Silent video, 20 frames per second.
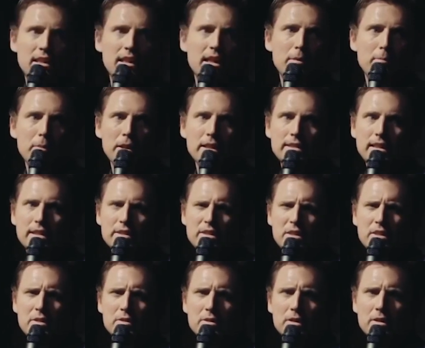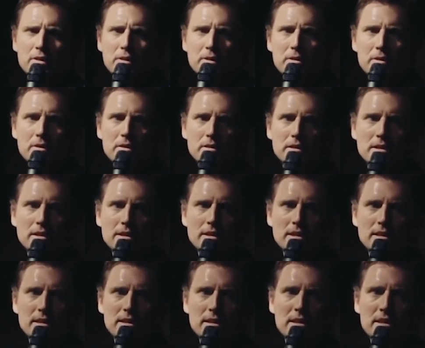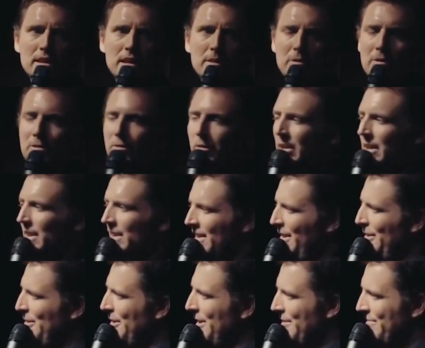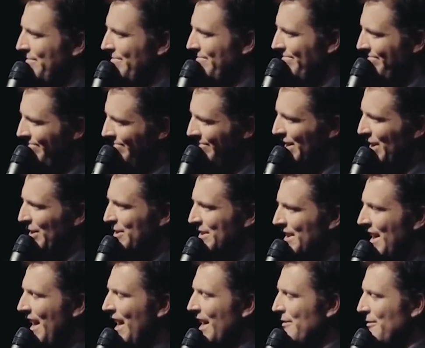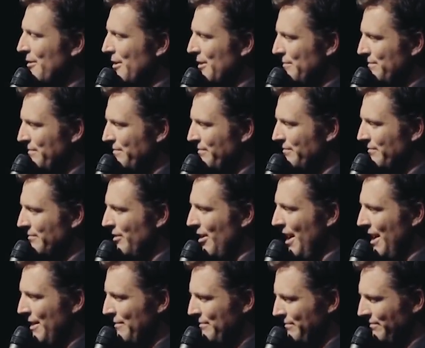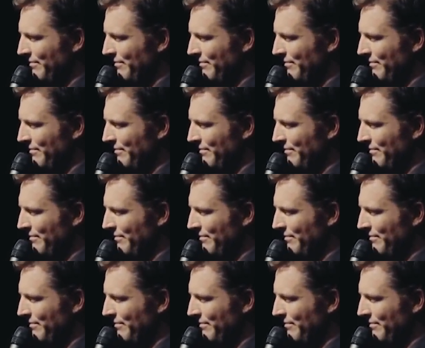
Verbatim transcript: I pay attention to you too. And before you know it, you're inside of her, right?